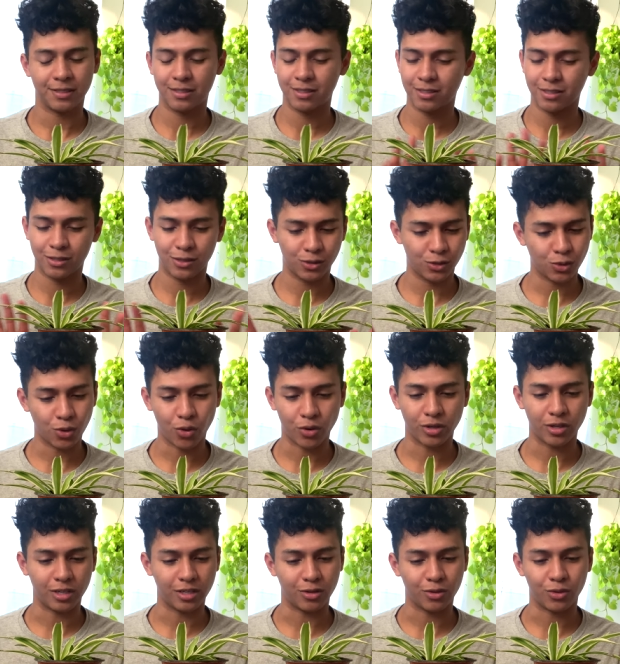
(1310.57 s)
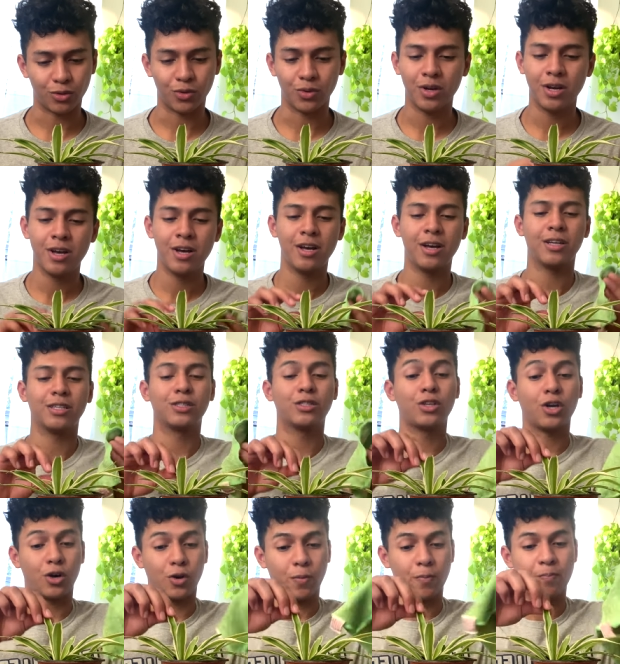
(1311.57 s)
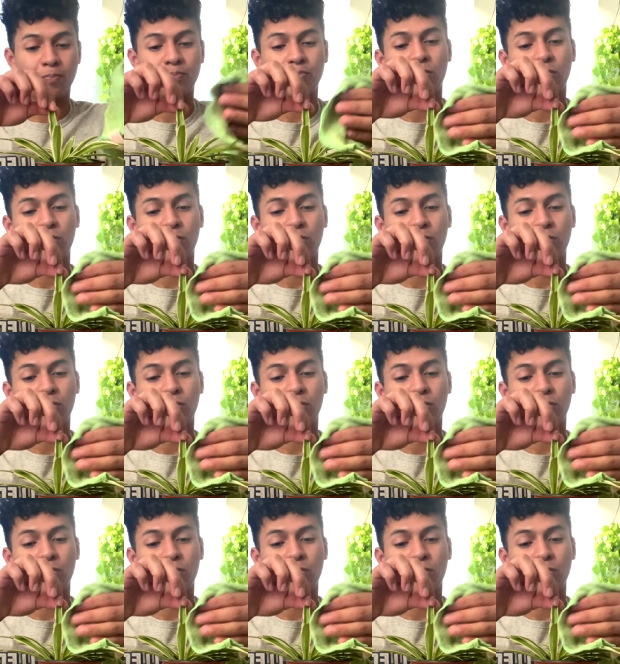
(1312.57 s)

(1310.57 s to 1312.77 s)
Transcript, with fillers: It's totally cool. So